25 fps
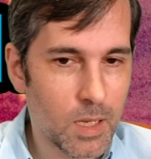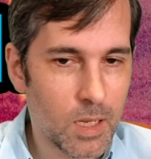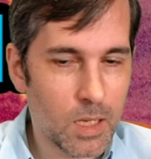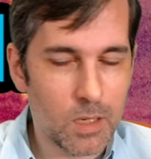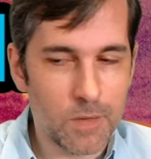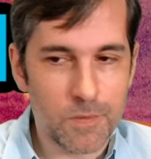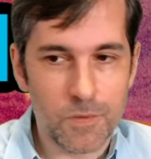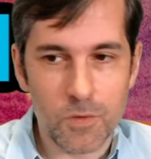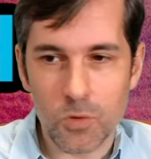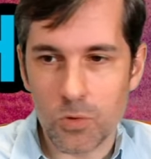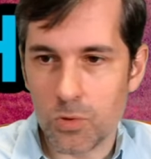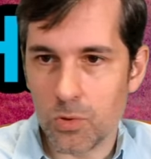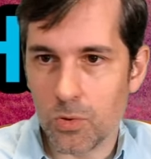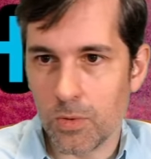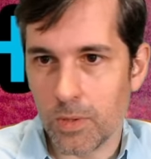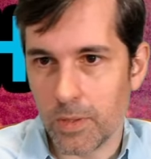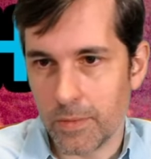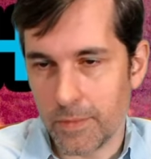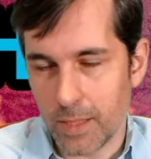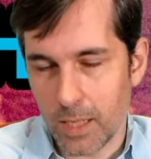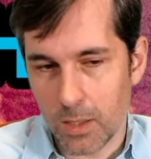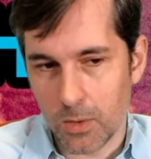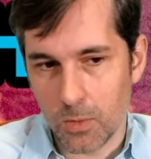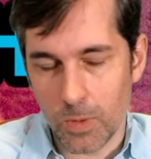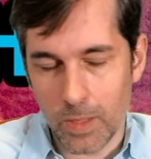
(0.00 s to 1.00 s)
And if you do
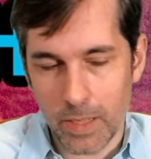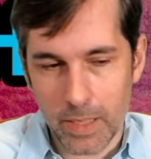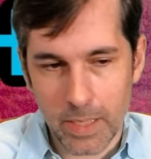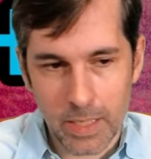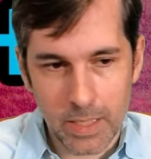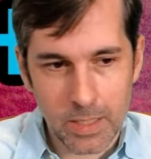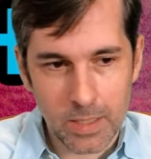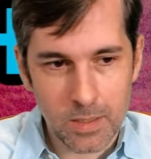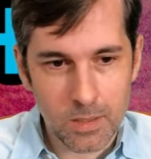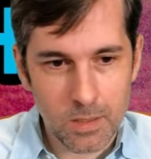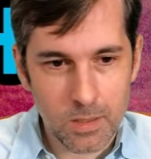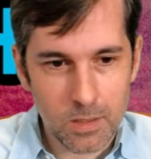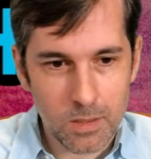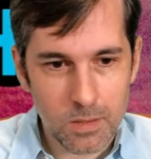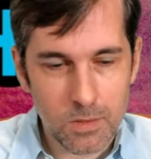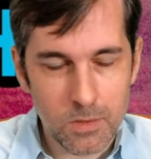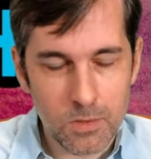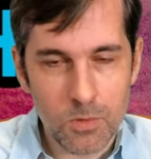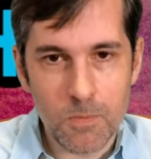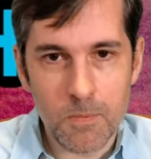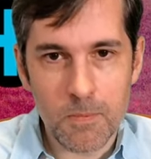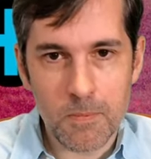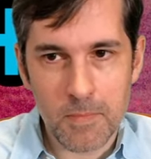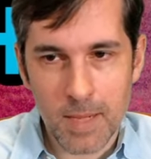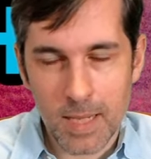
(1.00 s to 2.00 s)
it that way,
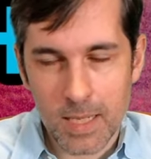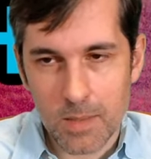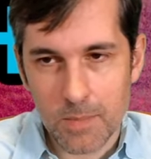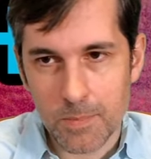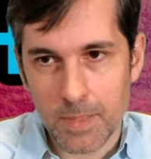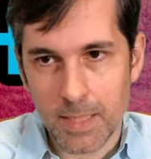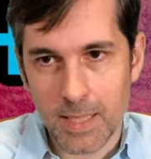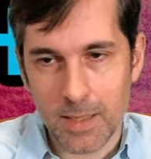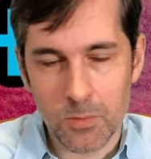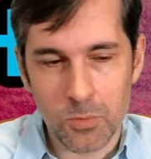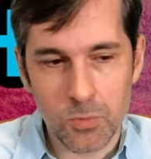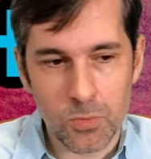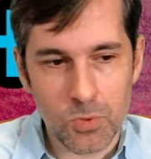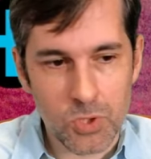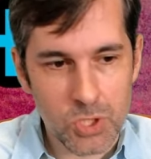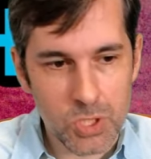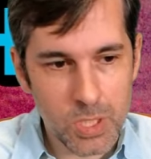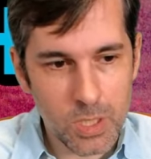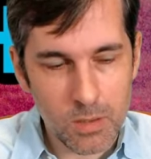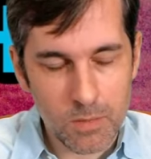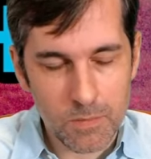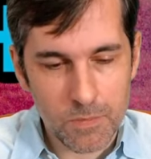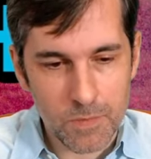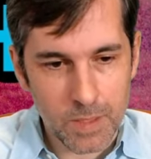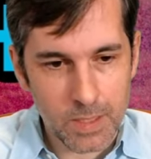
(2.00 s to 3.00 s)
you might be able to
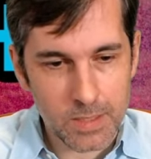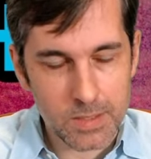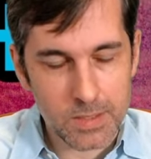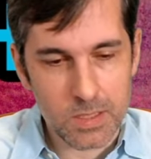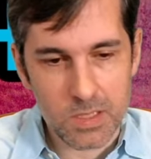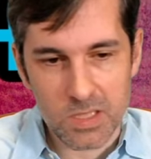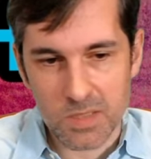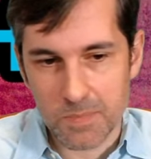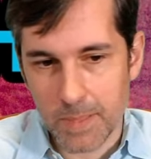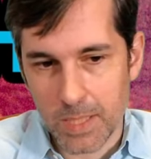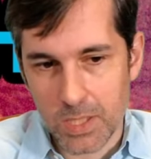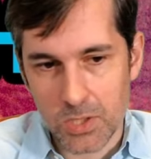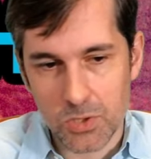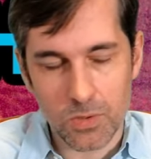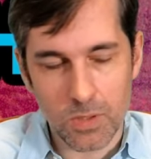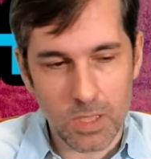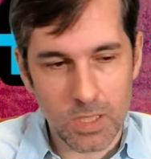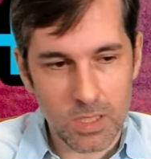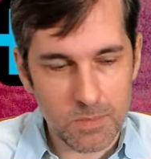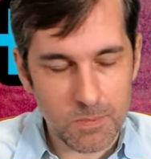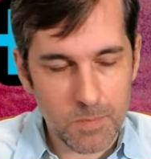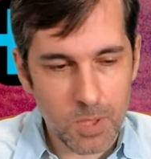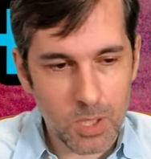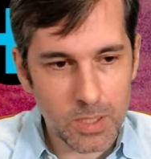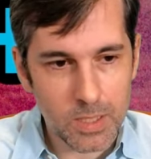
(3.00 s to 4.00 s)
change things in
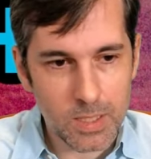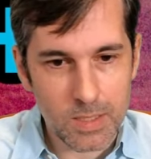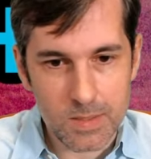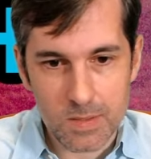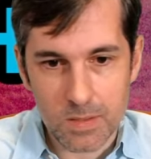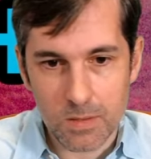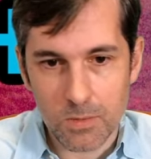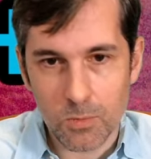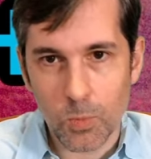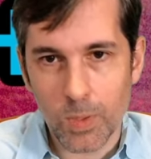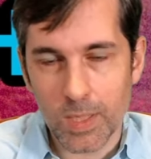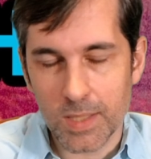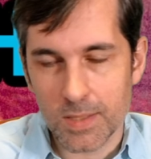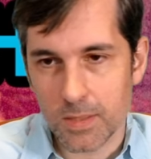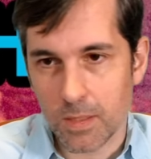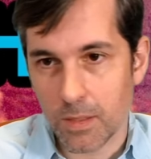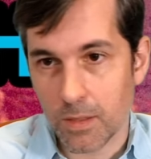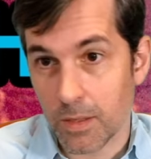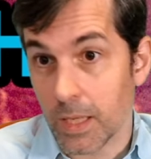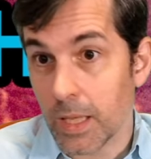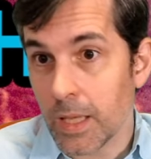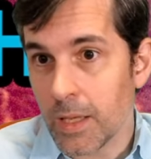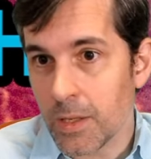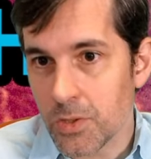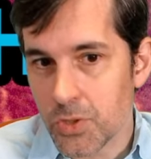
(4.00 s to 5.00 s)
specialized markets in ways that
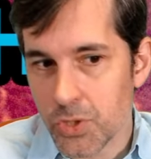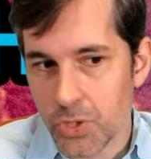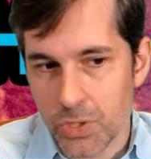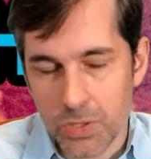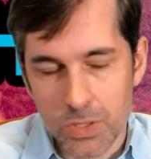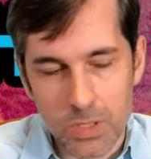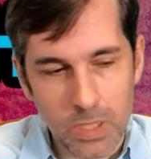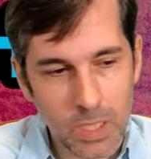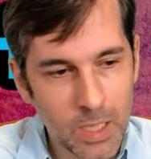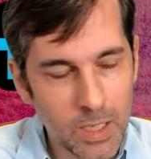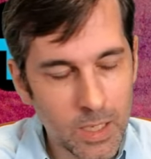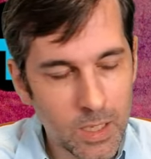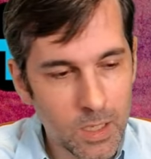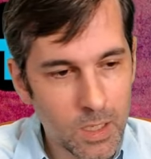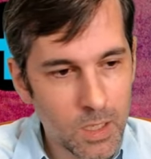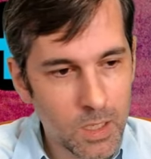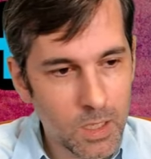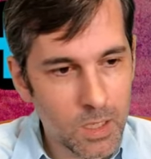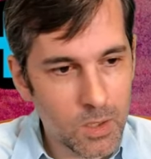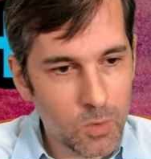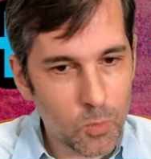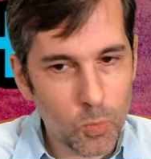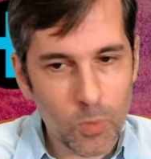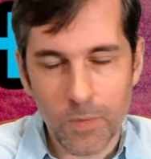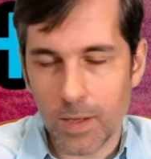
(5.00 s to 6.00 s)
are interesting
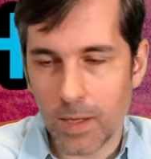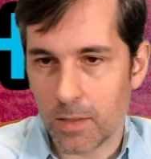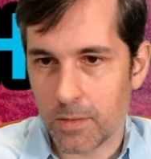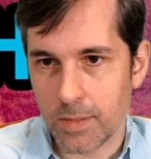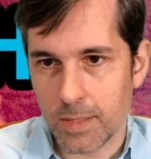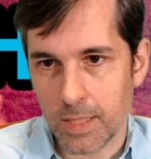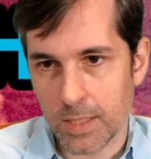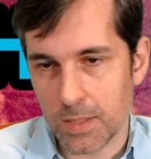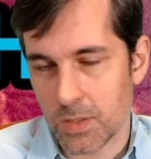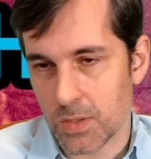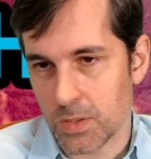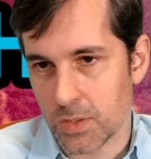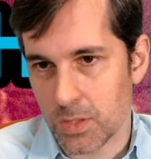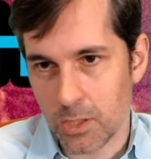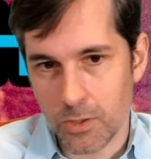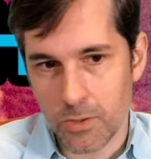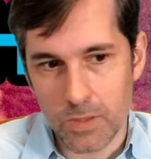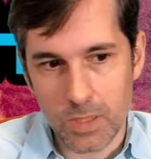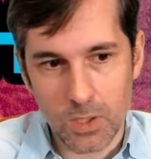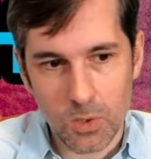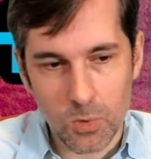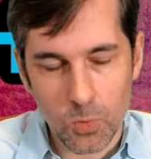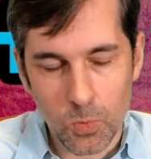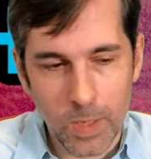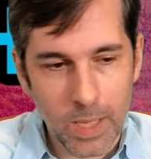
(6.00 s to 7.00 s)
without
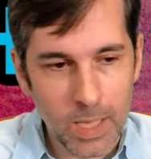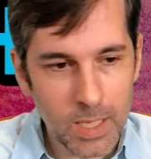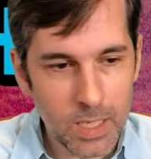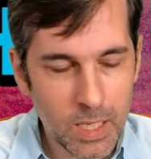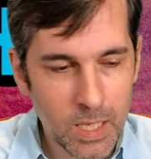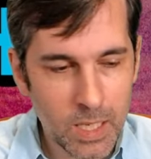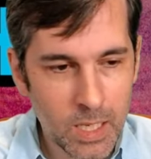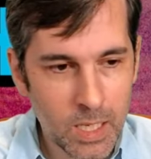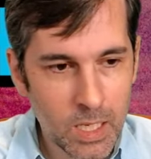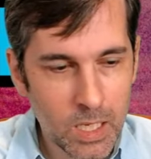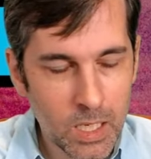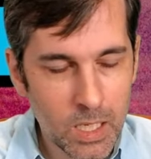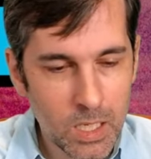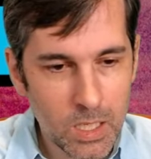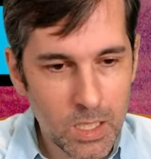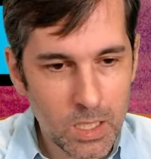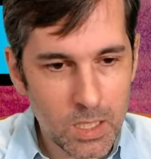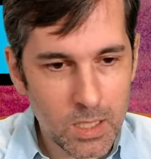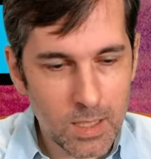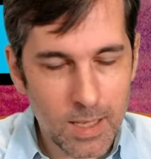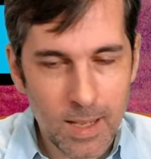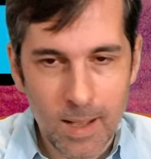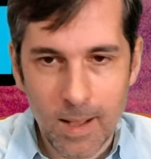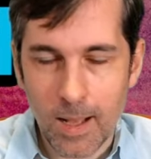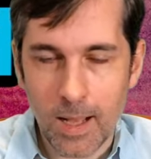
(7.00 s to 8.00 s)
necessarily creating
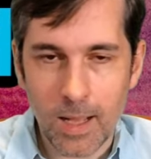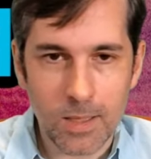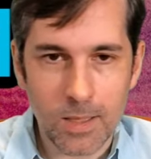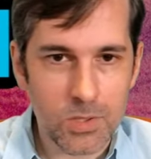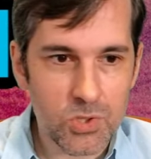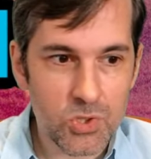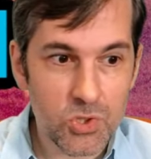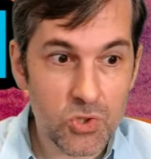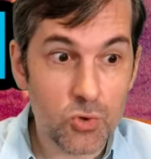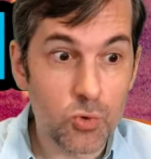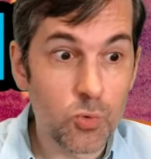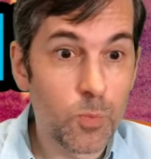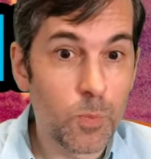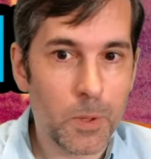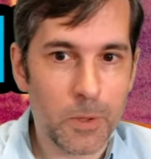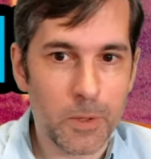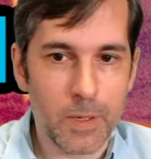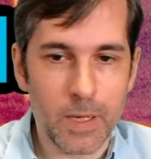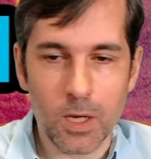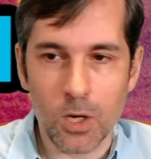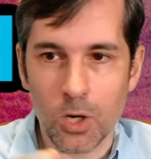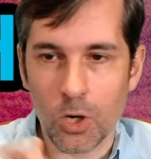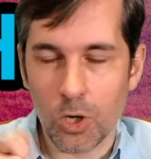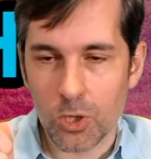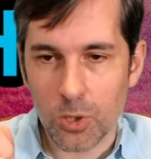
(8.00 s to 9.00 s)
a super
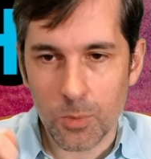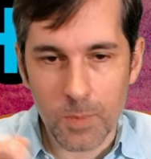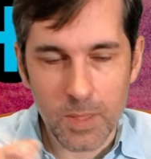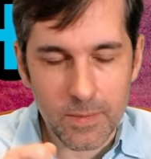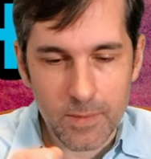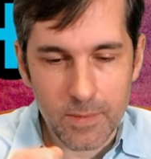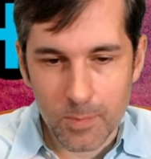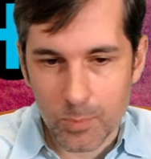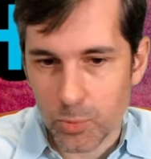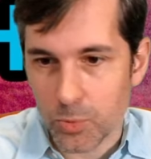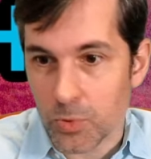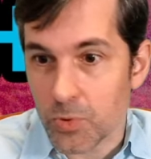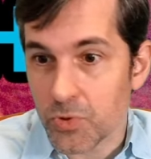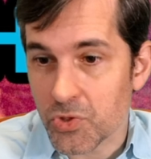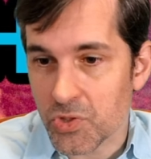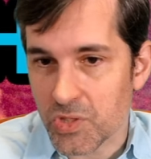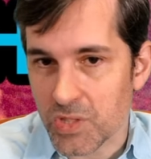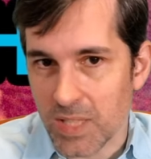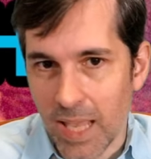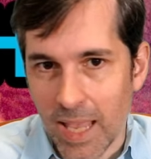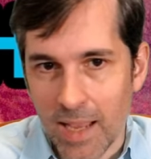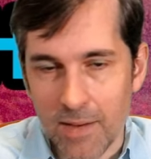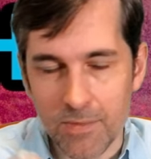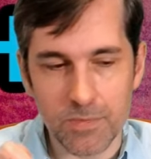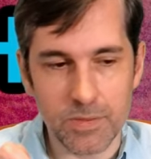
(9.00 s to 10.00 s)
economy that
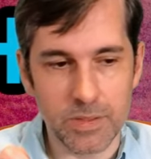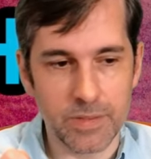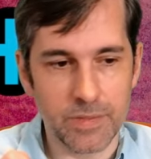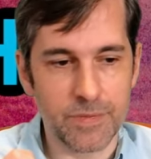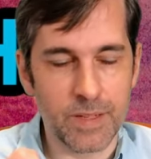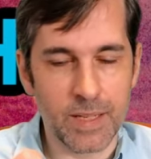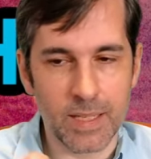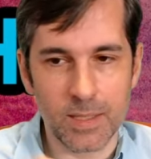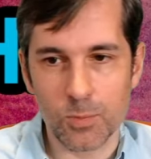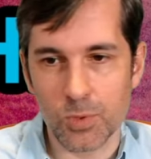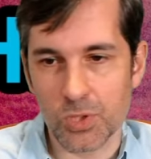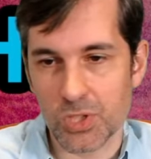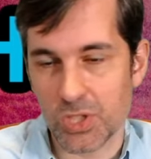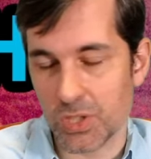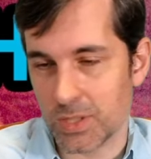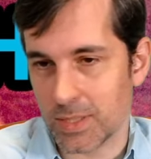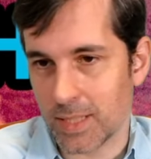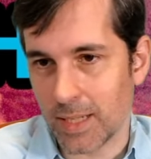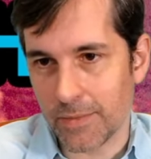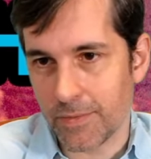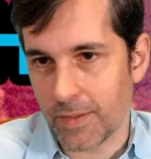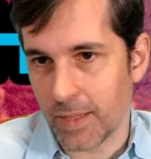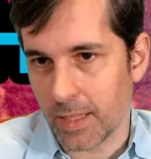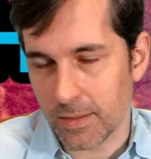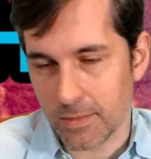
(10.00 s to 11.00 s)
produces everything, which is,
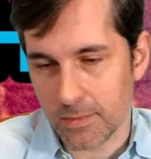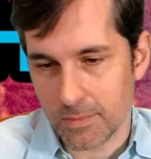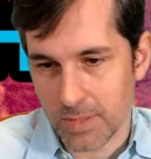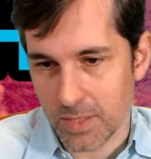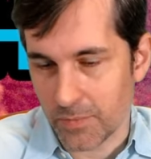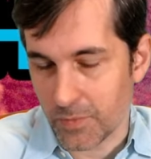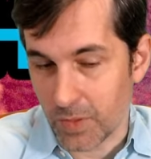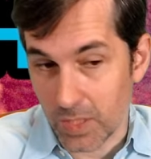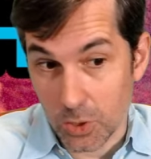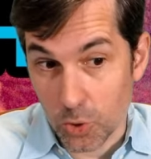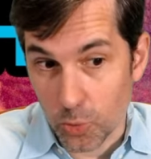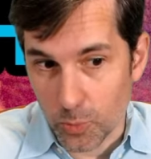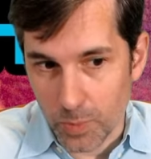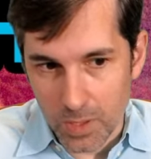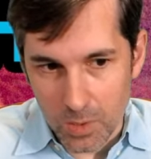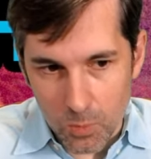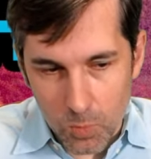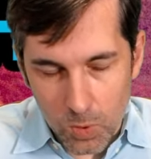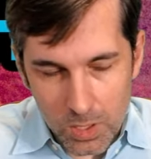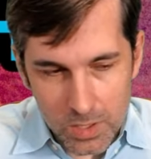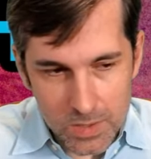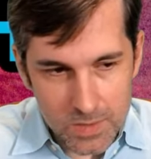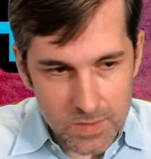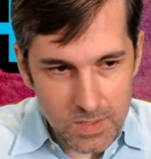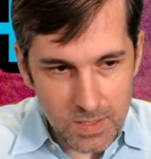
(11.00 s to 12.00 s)
I think, something nobody
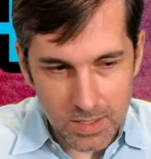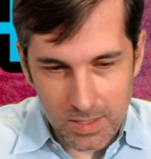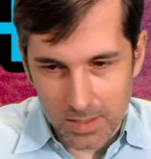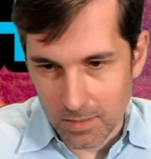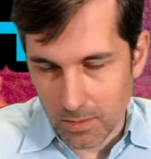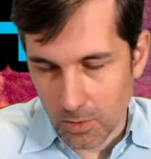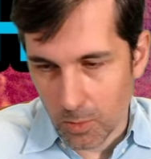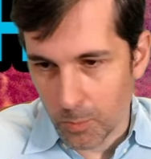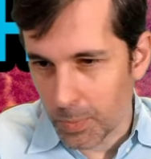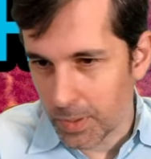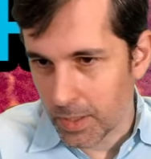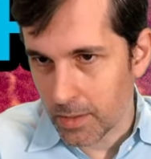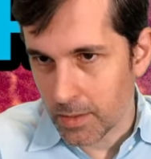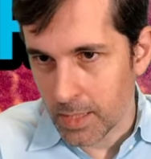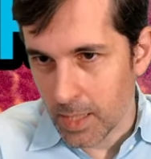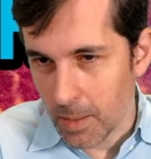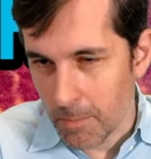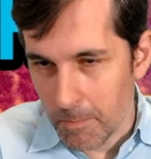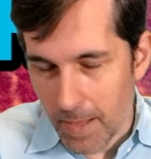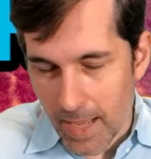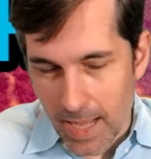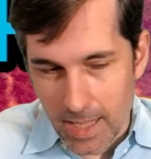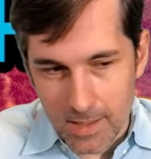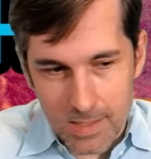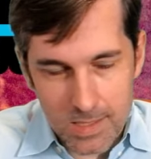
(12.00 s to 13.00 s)
wants and completely
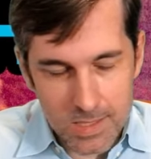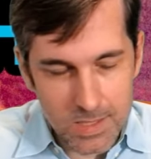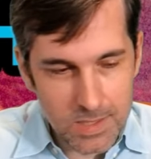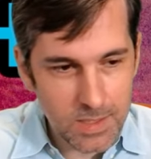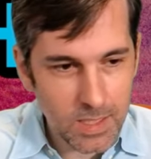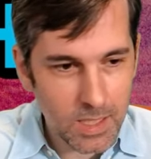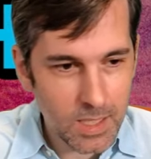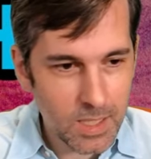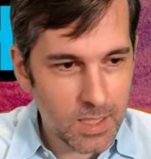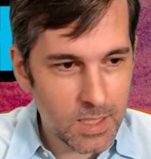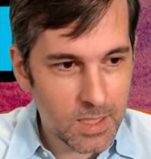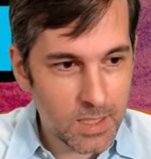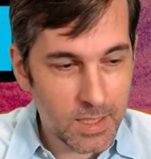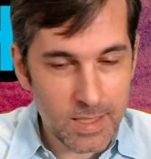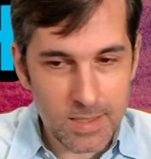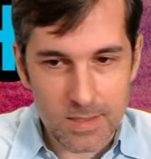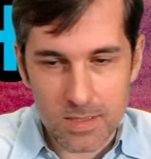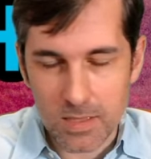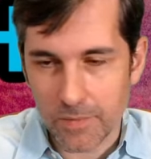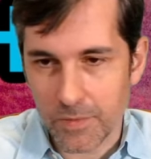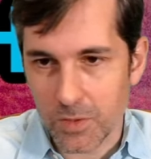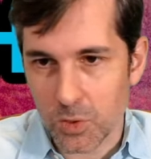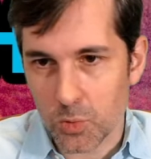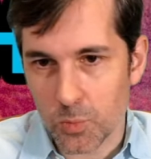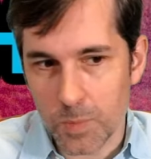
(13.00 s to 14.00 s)
unbalanced and
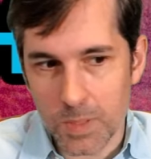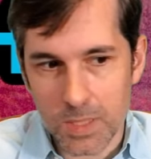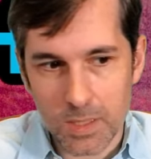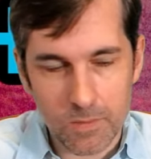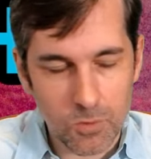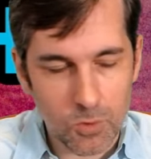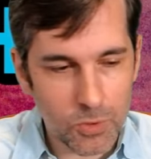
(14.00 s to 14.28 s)
something to be